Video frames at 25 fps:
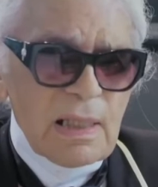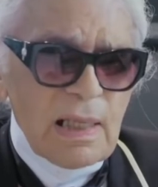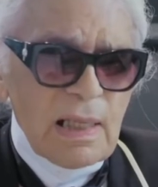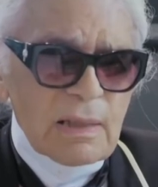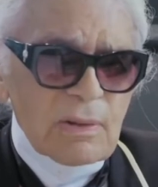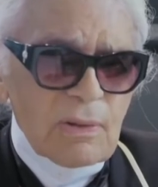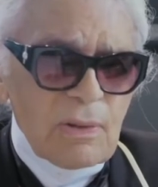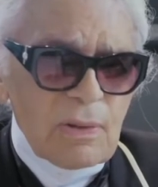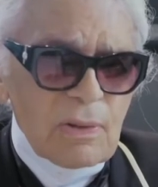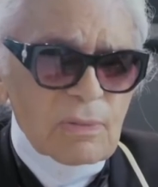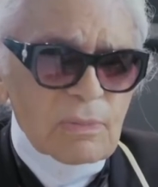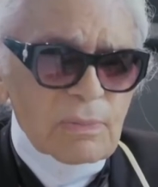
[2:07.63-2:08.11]

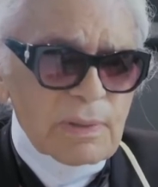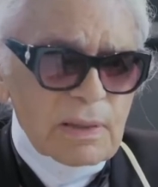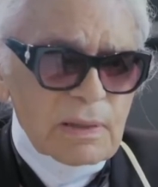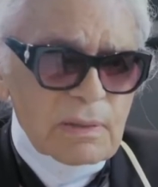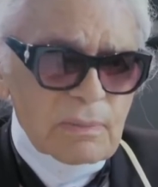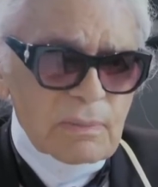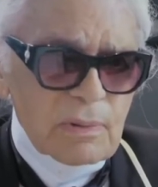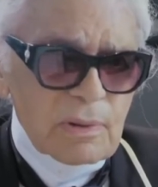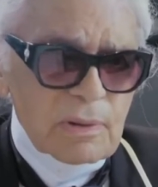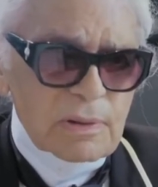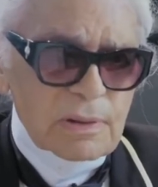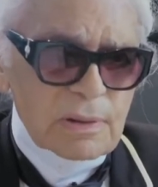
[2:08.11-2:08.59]
I
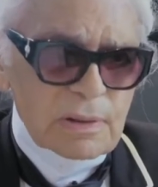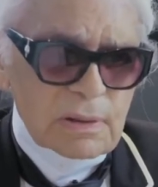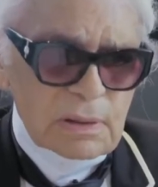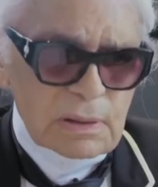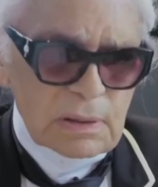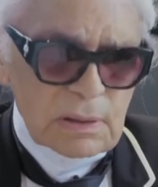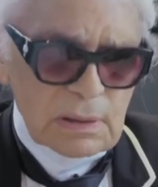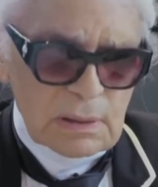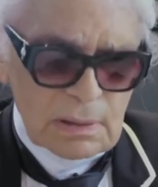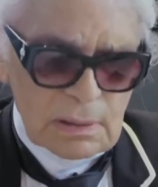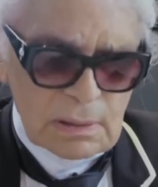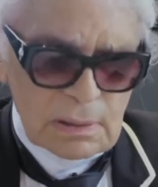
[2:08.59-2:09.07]
always was
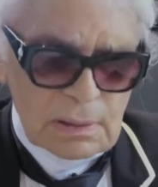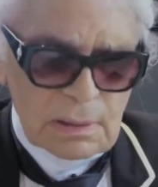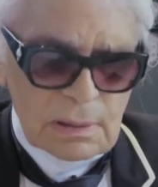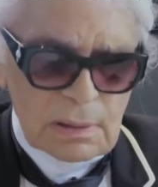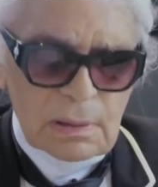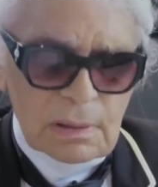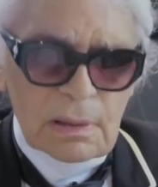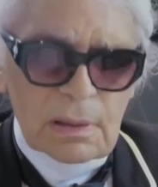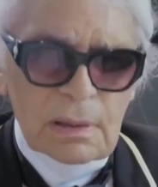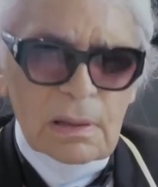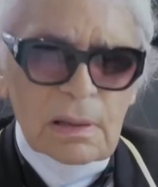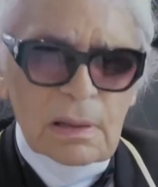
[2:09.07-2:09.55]

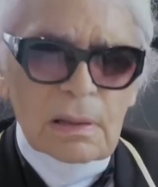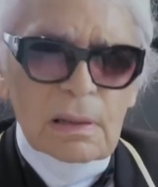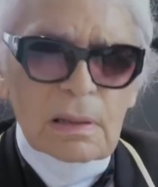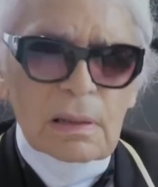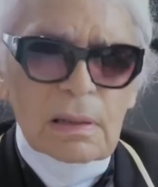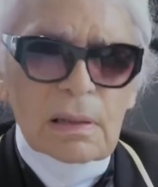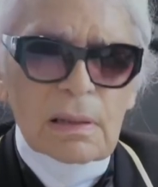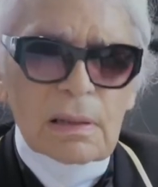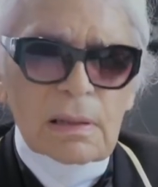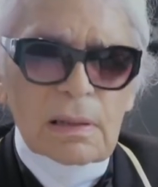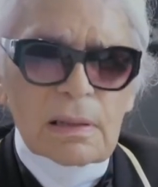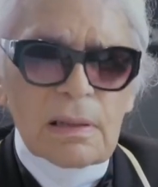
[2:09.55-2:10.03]

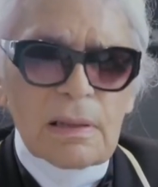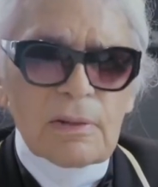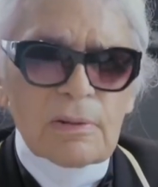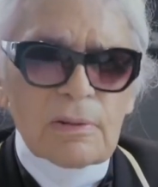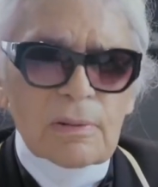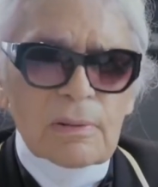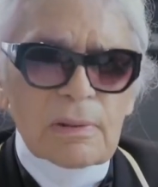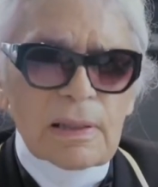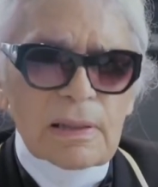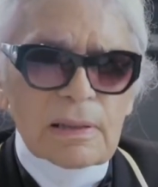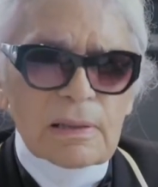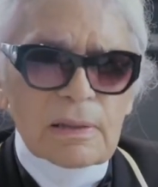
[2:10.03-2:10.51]

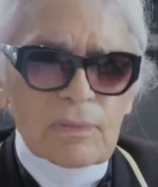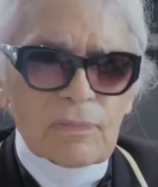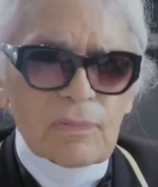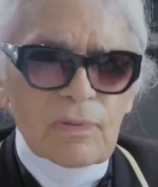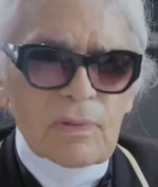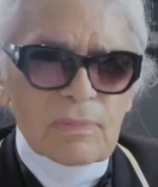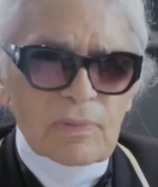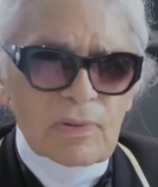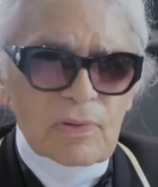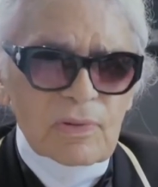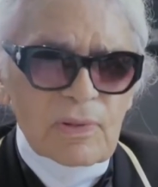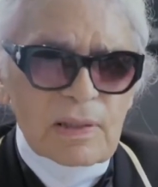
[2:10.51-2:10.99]
isolated
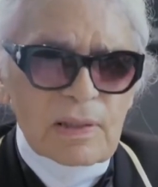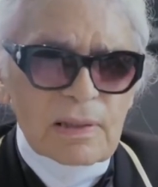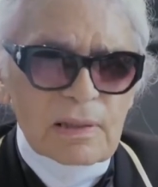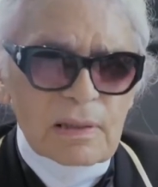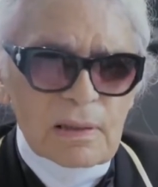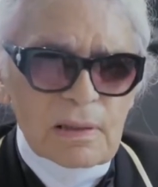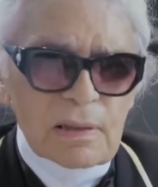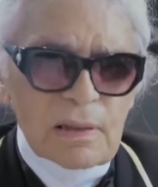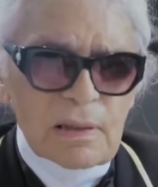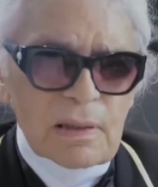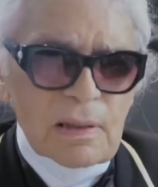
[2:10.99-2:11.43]
from the rest.